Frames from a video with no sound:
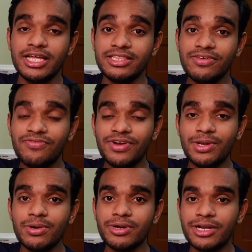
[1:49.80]
In the
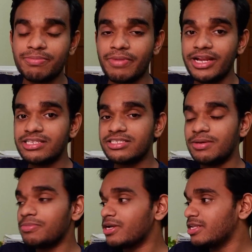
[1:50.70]
video, it might
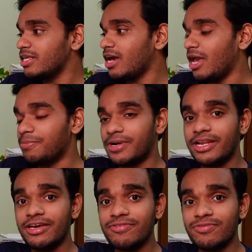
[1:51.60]
seem that the iPad
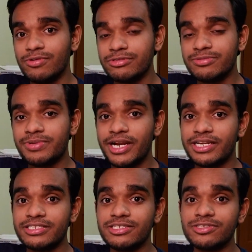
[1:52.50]
Air 4's
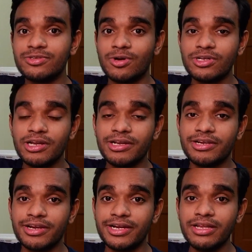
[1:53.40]
brightness is not that
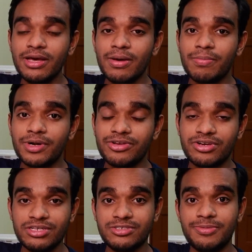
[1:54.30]
great, but
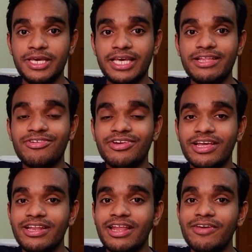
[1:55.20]
trust me, in
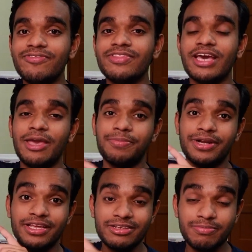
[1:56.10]
real life, the
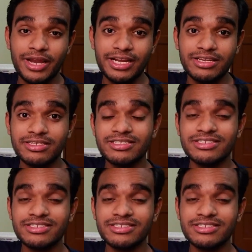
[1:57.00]
iPad Air brightness